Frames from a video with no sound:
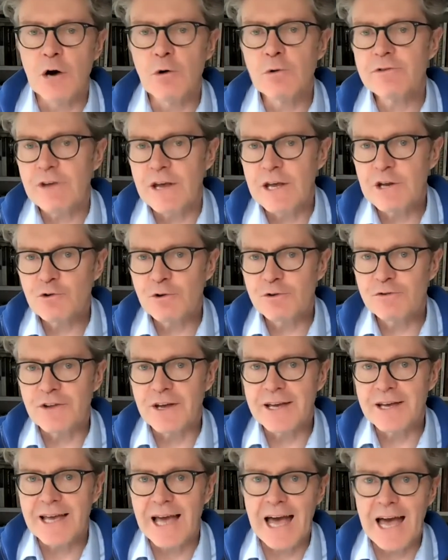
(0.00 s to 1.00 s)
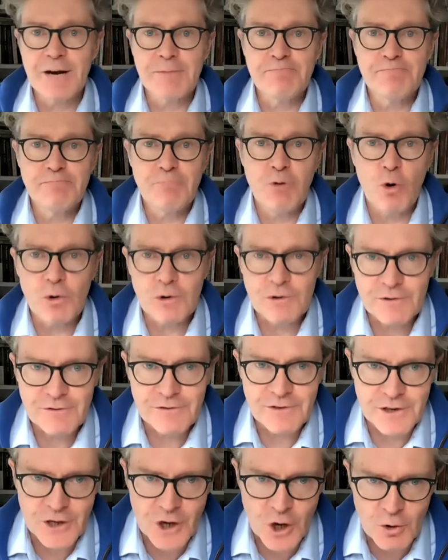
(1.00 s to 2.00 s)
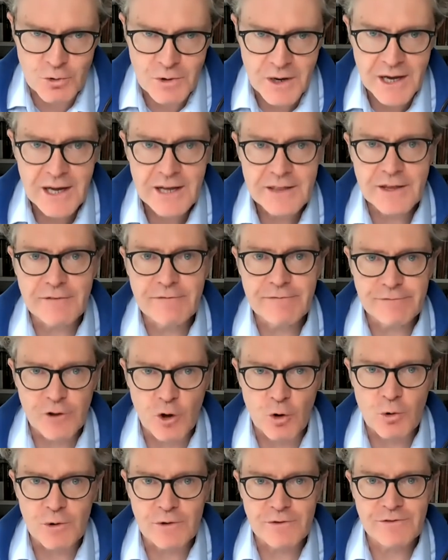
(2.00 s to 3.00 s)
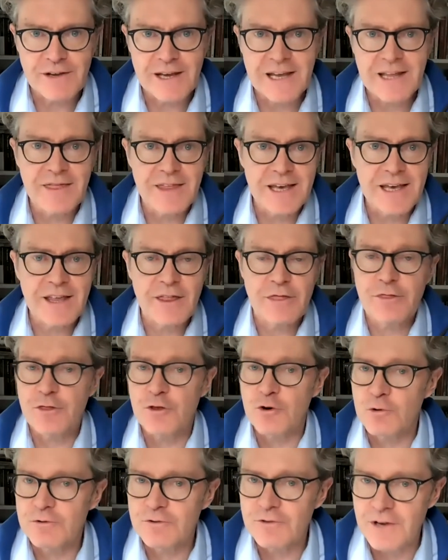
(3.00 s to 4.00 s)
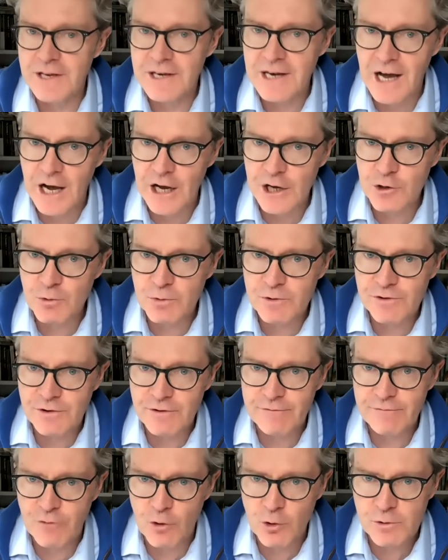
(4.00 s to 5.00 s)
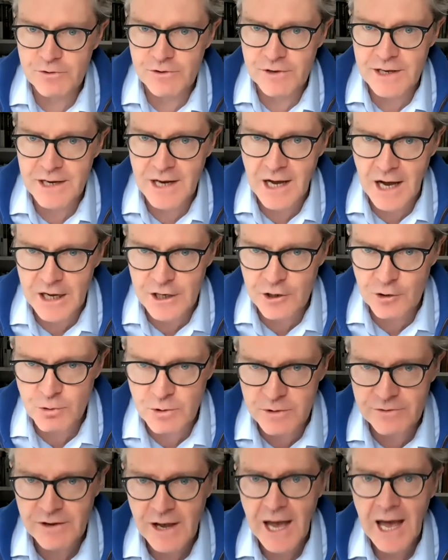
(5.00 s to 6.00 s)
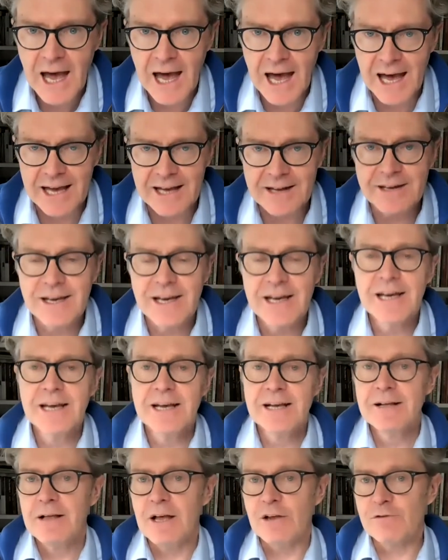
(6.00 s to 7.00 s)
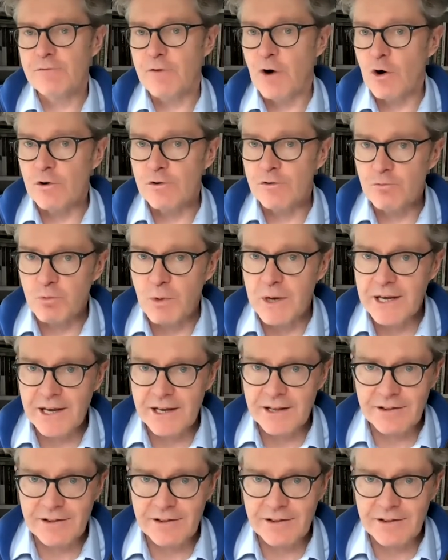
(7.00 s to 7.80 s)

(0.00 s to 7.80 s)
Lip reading: it's interesting and important to note that Florence in the 1300s and 1400s had, as far as we can